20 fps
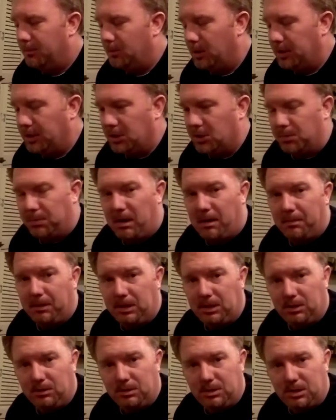What you should probably
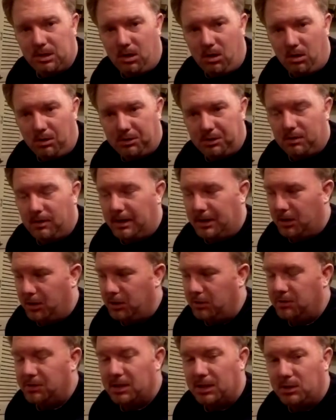do also, I know
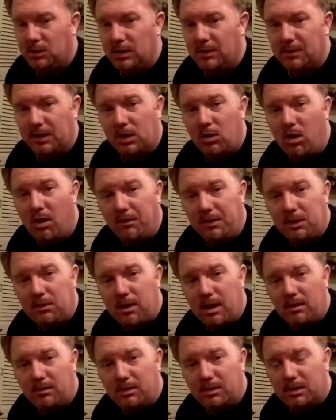you said you give it coffee
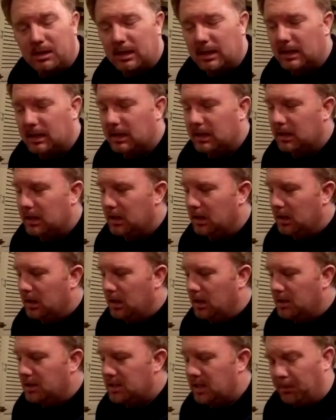grounds,
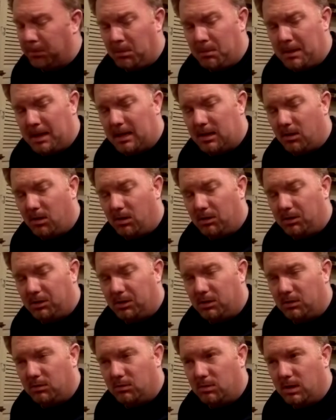supplement
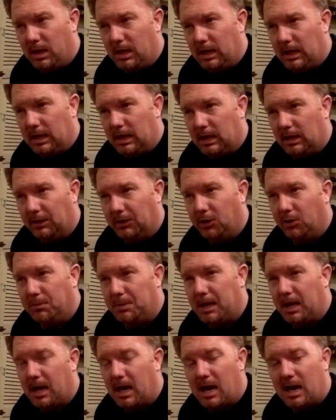also a little
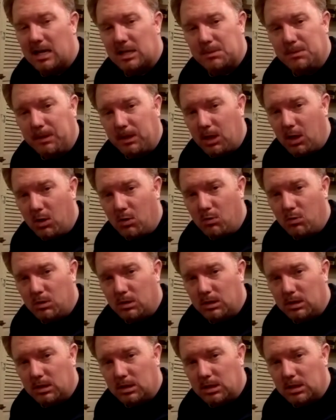bit of Osmocote
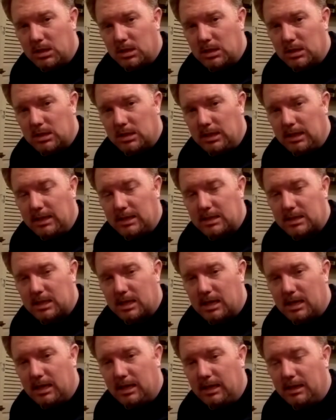
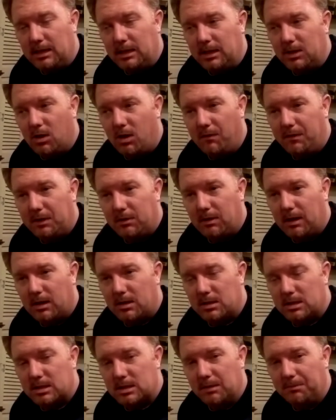inside in the coffee
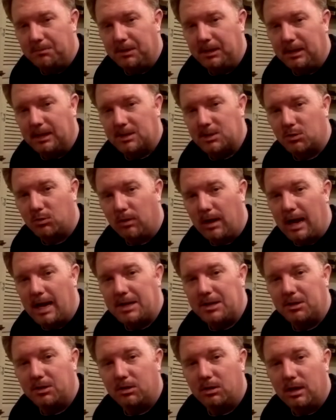grounds, something that's
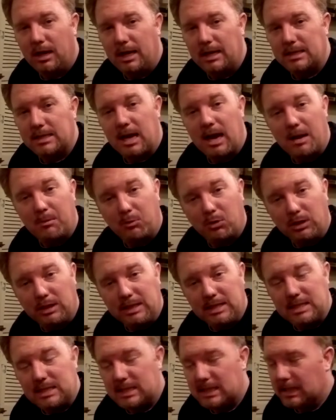granular and
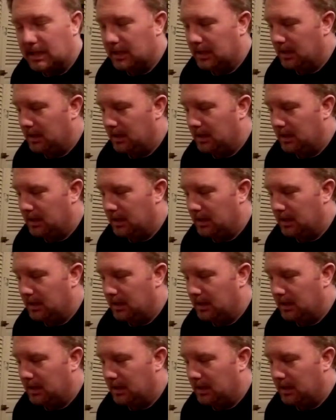time-released.